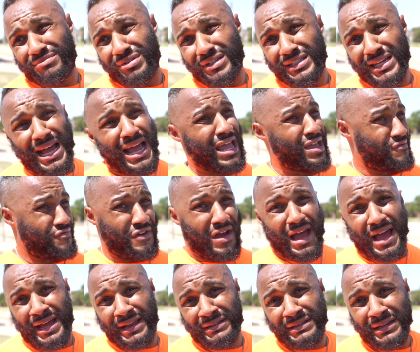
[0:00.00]
brother. I ain't
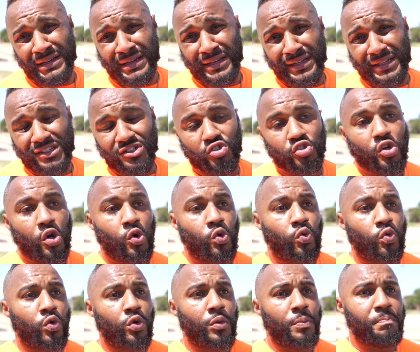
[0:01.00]
fine. So
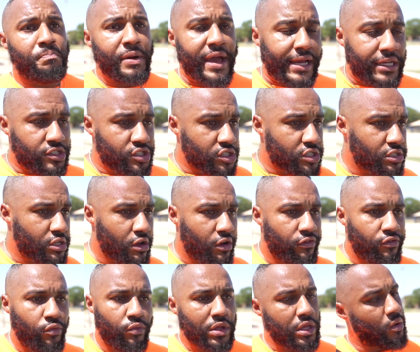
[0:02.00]
pace
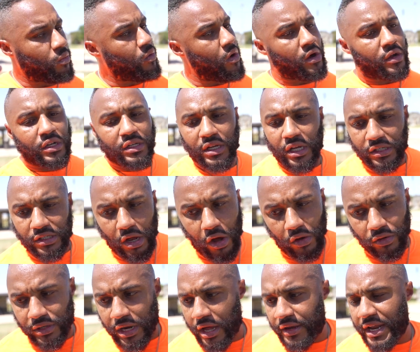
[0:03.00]
yourself when you're walking that
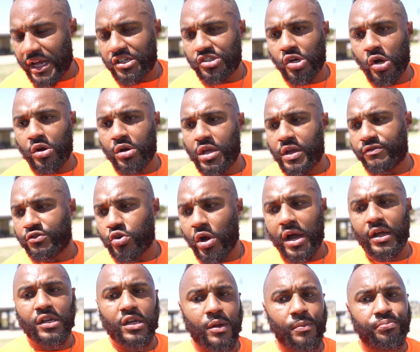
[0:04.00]
dog down that journey of
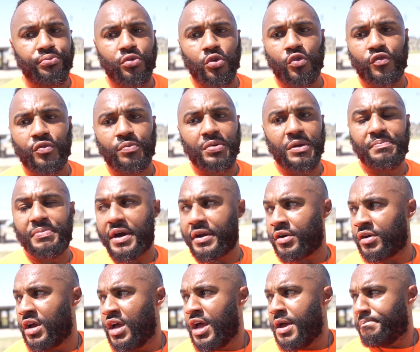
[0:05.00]
trying to improve and be
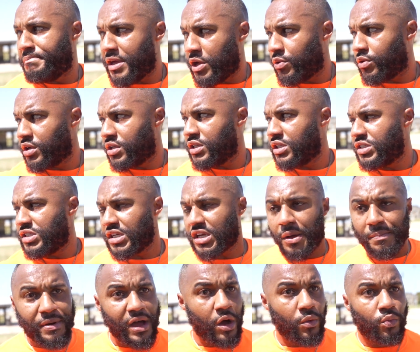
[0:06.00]
better. Be realistic
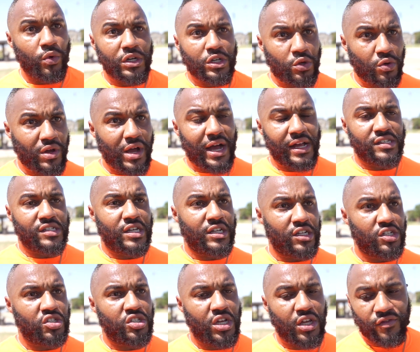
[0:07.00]
about what you guys can
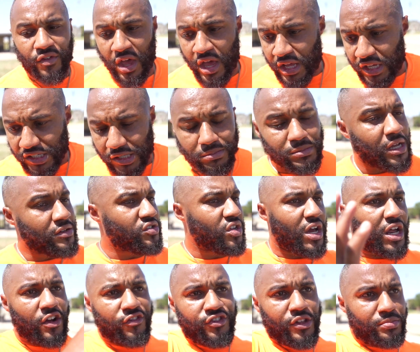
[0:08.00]
achieve. Sometimes you
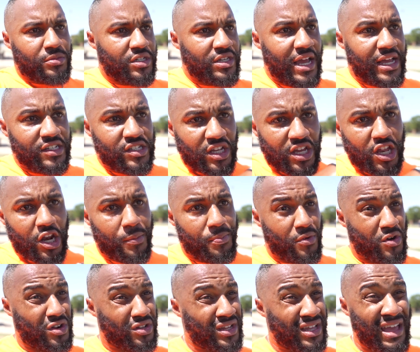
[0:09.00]
got to flip the days and get up
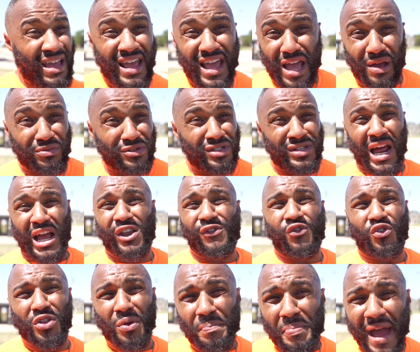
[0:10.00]
early. It was nice
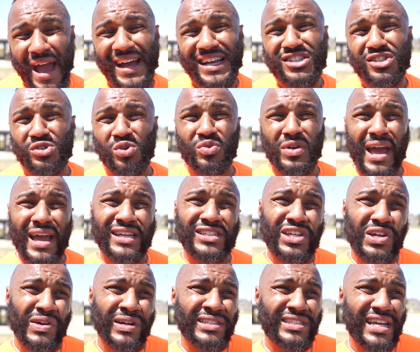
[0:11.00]
for the past 2 days
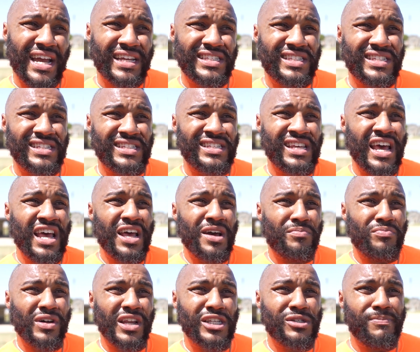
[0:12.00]
here in Texas,
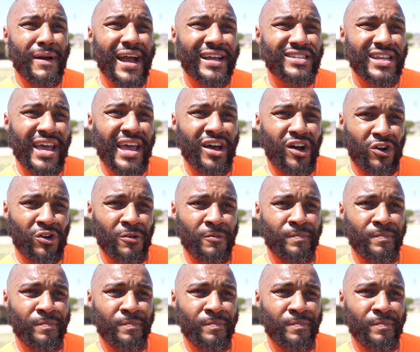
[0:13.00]
but it's back to hell.